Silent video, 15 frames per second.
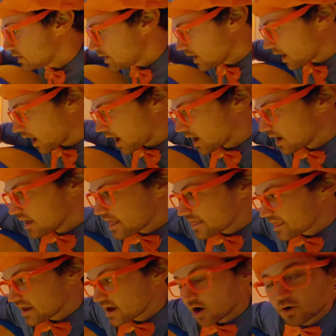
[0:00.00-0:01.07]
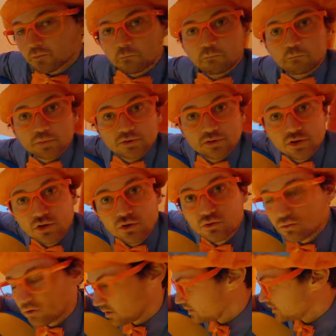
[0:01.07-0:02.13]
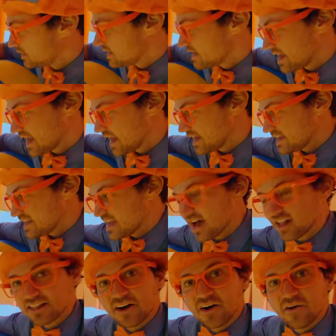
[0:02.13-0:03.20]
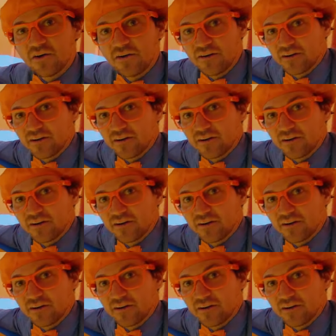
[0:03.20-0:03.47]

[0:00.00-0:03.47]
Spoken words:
Yeah, they are blue and yellow.